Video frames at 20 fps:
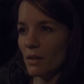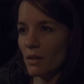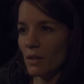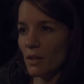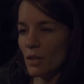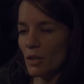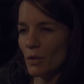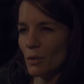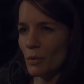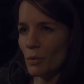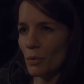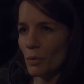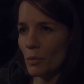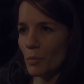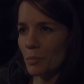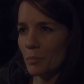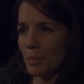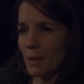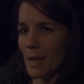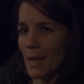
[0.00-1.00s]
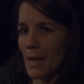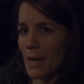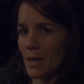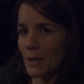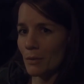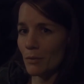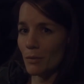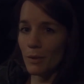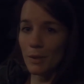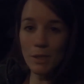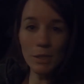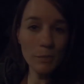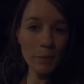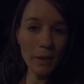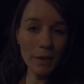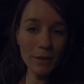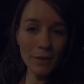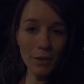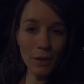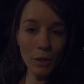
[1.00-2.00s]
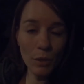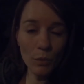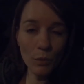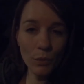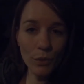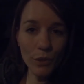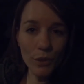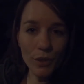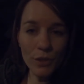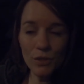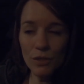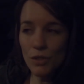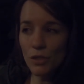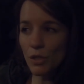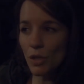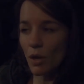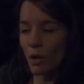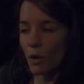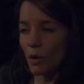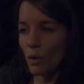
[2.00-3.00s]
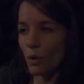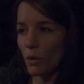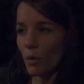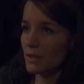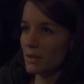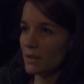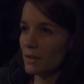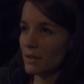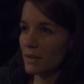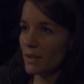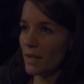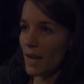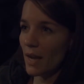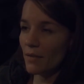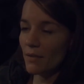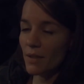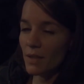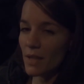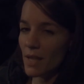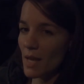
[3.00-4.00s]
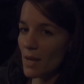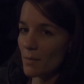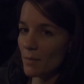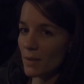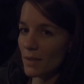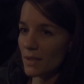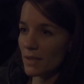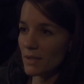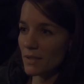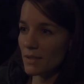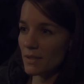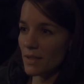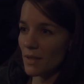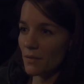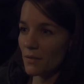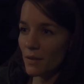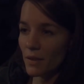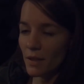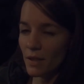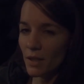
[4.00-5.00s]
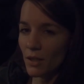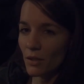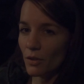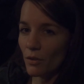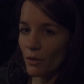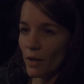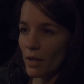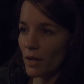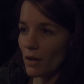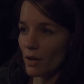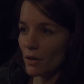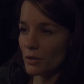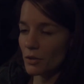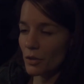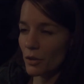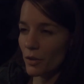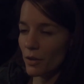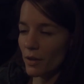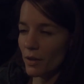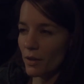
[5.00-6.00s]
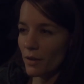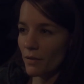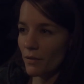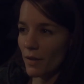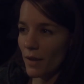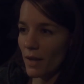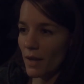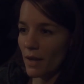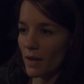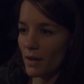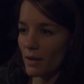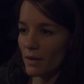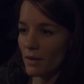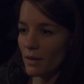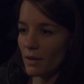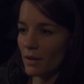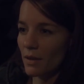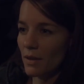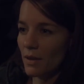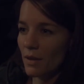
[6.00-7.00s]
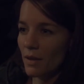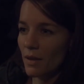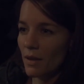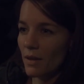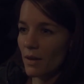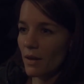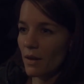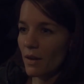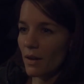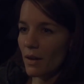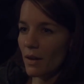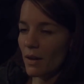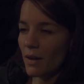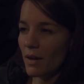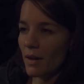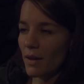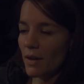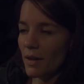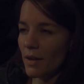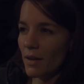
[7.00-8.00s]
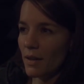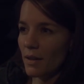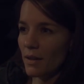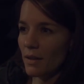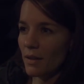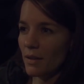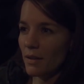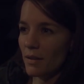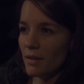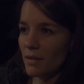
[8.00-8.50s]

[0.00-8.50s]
you plan or expect that it would. So having them is definitely a great alternative, and I